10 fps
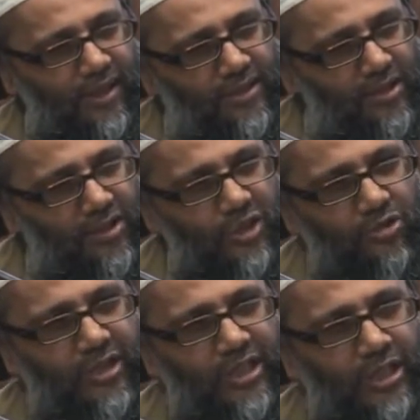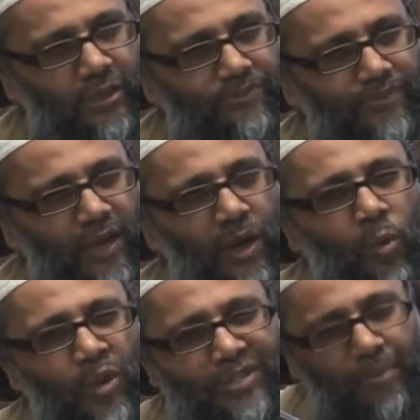is God's creature
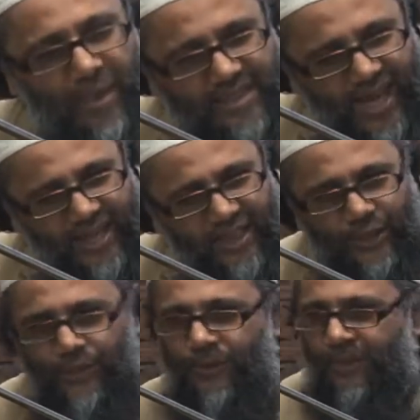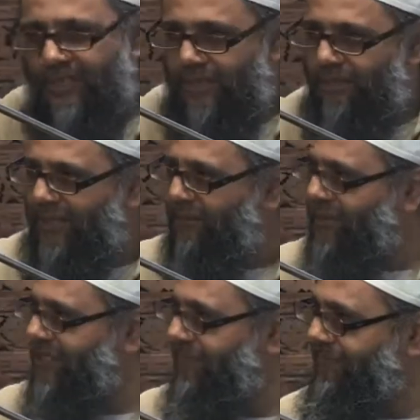with the potential to be a
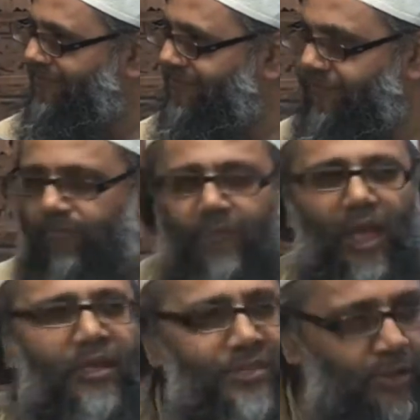Muslim. And